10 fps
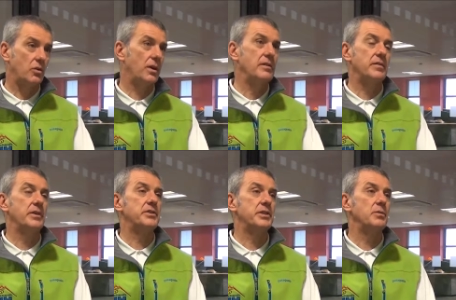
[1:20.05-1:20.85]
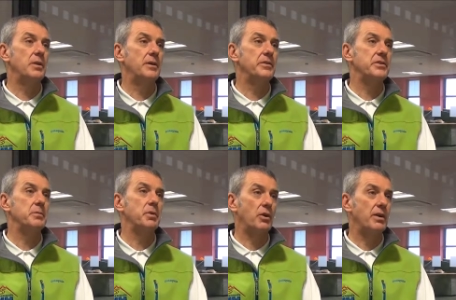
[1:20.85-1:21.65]
Great fun to uh, to
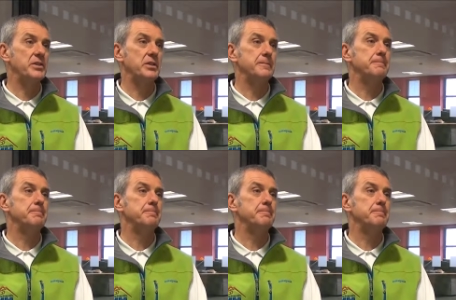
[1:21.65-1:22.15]
progress on.